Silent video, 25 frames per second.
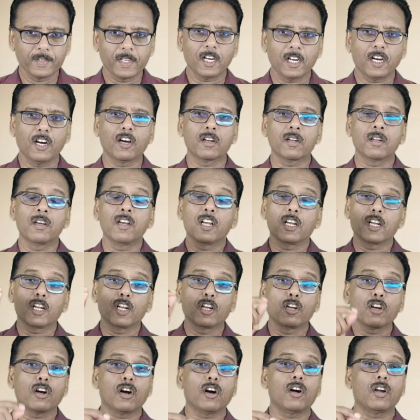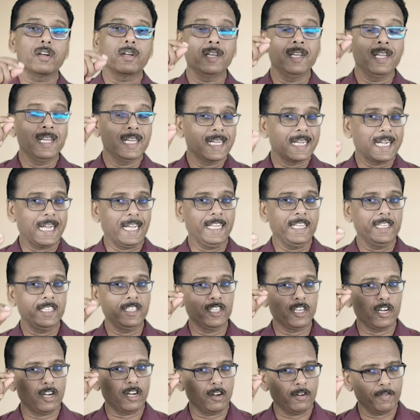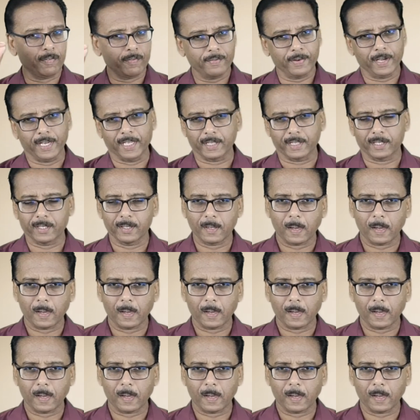or God kind of faith.